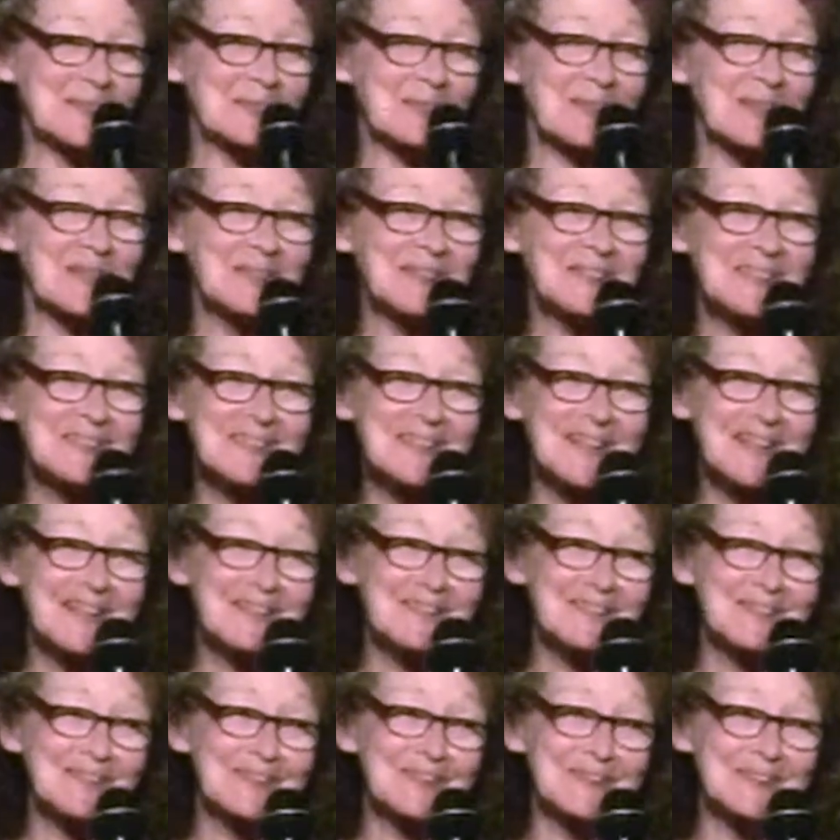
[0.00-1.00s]
So I just
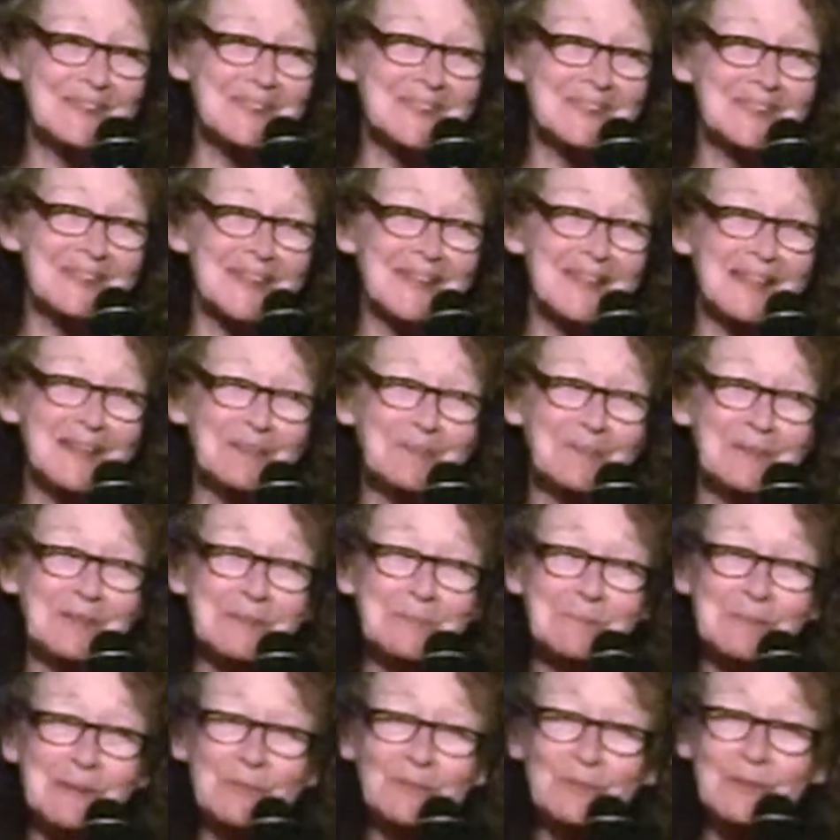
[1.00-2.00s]
ask you to stay
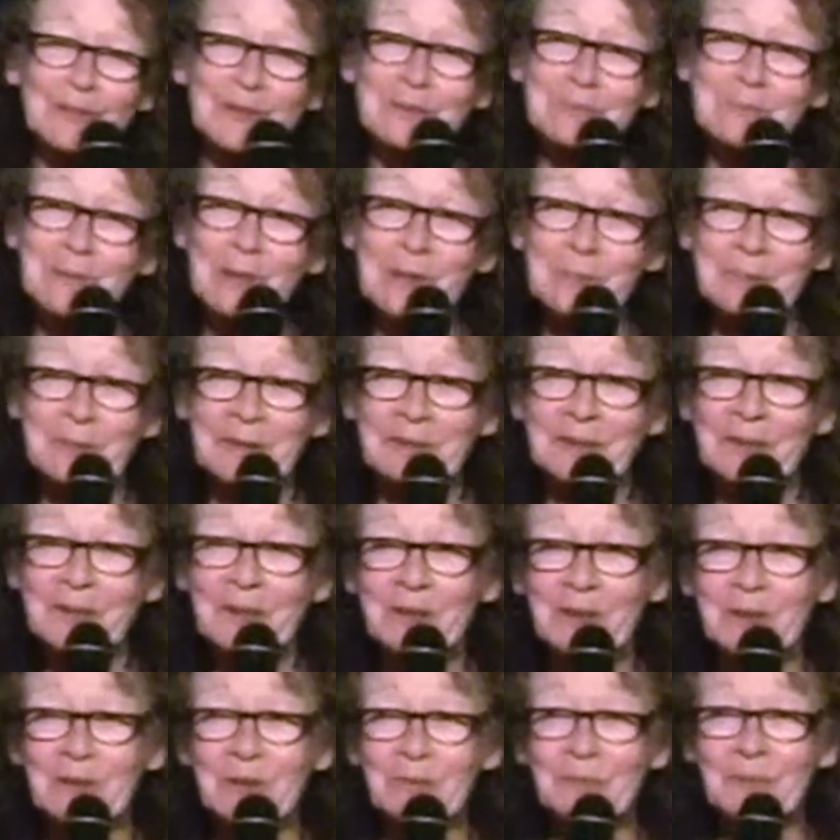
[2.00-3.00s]
with me for a
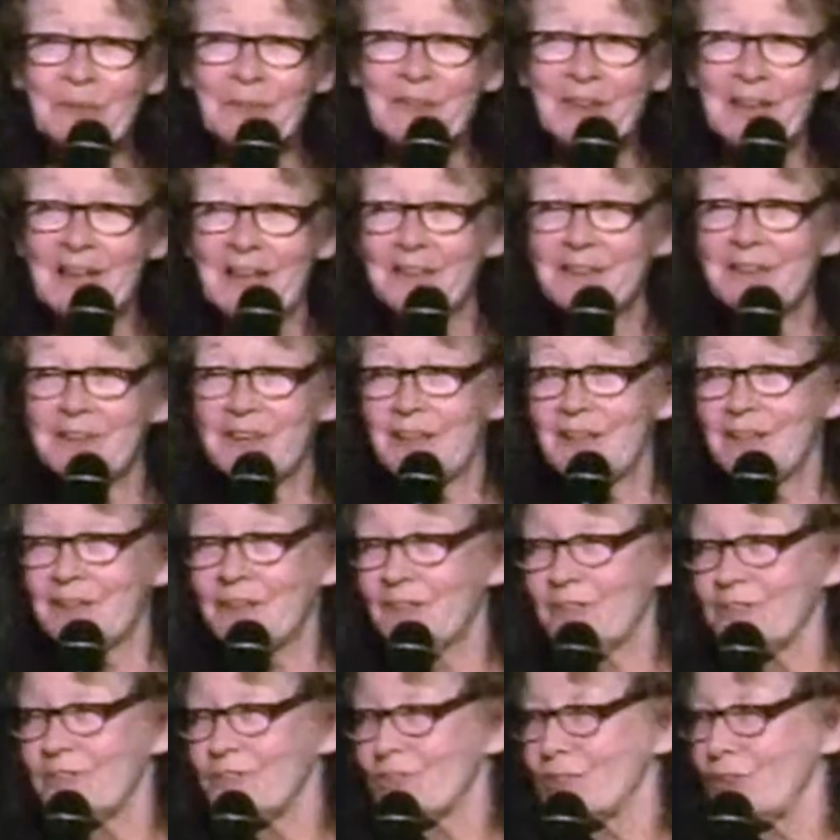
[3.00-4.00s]
moment with that
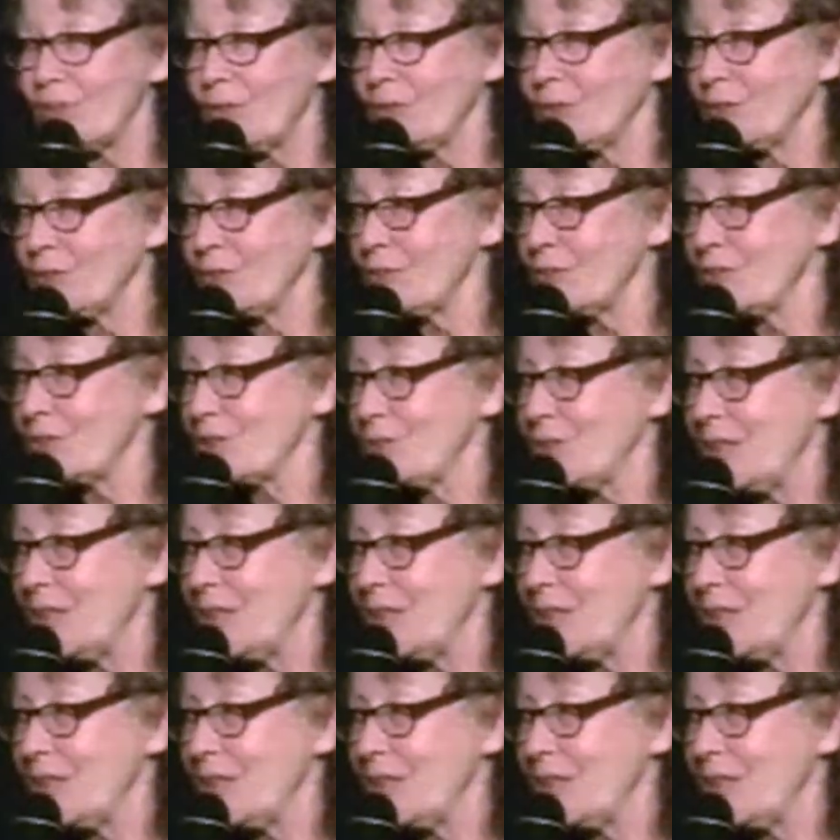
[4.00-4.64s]
young soldier's